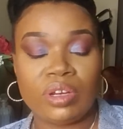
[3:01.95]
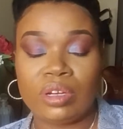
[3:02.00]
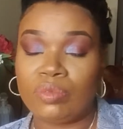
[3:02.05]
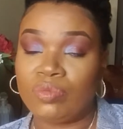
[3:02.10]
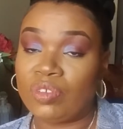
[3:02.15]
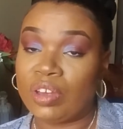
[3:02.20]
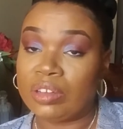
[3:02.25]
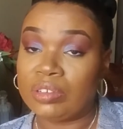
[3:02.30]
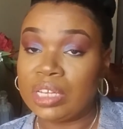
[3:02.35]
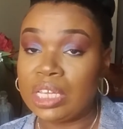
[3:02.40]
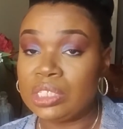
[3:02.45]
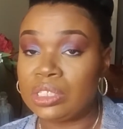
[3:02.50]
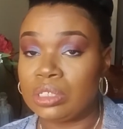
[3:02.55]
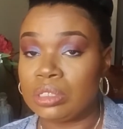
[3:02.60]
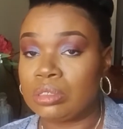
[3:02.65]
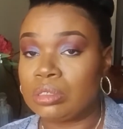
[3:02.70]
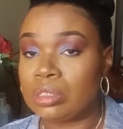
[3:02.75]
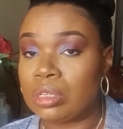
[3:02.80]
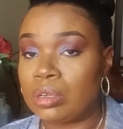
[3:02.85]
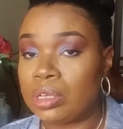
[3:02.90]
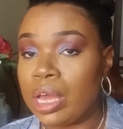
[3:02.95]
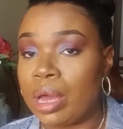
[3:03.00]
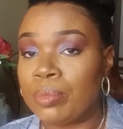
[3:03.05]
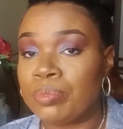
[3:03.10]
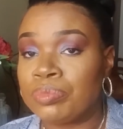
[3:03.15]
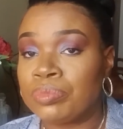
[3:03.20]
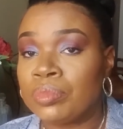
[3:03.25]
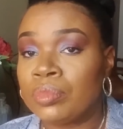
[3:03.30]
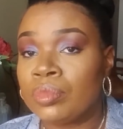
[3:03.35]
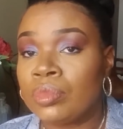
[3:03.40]
foundation. So yeah,
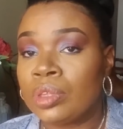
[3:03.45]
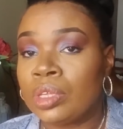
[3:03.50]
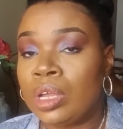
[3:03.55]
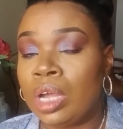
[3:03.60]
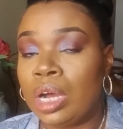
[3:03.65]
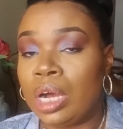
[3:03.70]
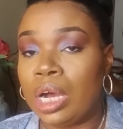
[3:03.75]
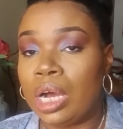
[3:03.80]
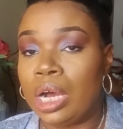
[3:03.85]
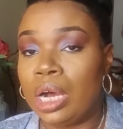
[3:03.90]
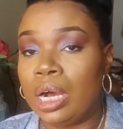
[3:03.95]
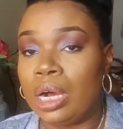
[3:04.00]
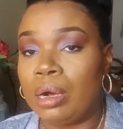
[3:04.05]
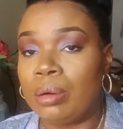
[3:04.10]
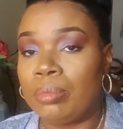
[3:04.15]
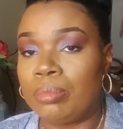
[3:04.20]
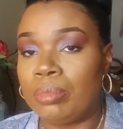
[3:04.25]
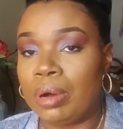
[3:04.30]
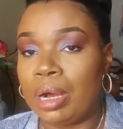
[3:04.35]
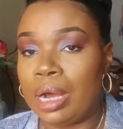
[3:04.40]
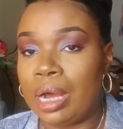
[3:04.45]
I